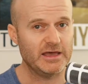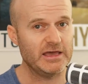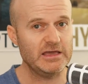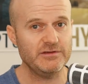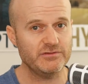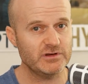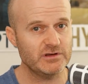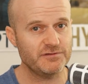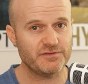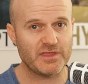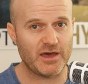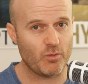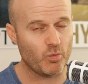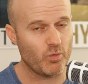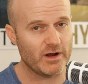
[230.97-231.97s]
Even if
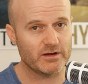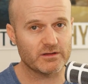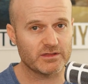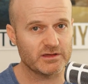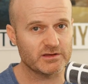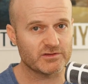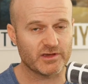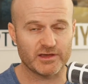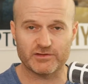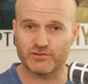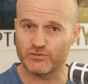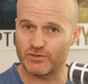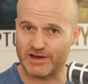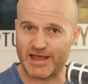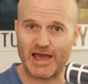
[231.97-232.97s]
that one thing takes
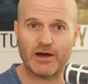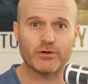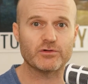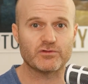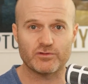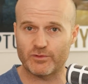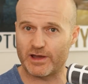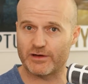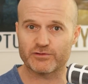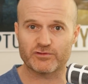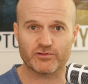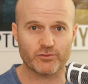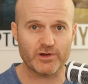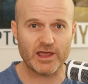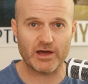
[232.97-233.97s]
you an hour, 2 hours,
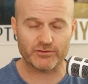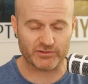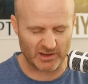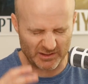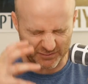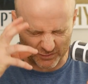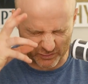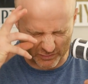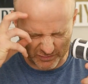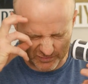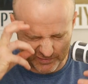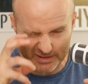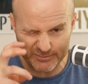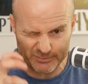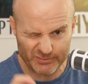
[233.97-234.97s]
3 hours, if you're
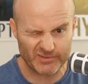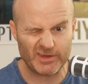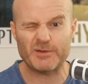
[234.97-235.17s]
deep